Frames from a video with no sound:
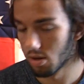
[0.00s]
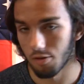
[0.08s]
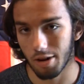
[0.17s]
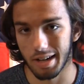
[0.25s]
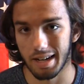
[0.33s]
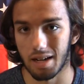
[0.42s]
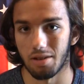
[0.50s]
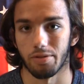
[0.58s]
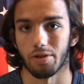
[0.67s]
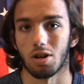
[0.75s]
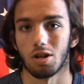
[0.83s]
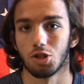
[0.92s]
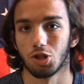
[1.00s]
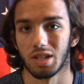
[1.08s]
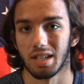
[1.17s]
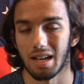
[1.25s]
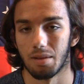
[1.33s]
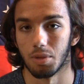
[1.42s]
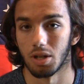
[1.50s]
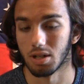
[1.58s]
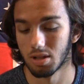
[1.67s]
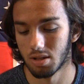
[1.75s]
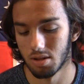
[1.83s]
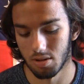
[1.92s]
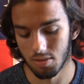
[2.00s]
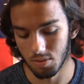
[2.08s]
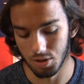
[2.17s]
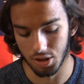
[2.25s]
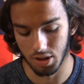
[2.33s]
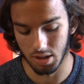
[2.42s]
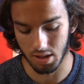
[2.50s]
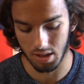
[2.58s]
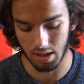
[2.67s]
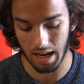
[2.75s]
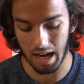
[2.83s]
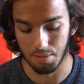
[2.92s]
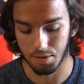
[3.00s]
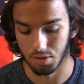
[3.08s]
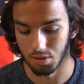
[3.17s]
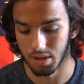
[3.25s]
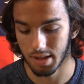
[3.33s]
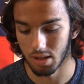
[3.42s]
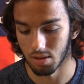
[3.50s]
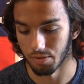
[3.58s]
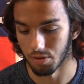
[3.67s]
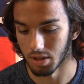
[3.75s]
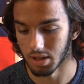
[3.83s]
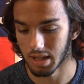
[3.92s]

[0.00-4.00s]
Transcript: right now for $110, which is an absolute steal for these.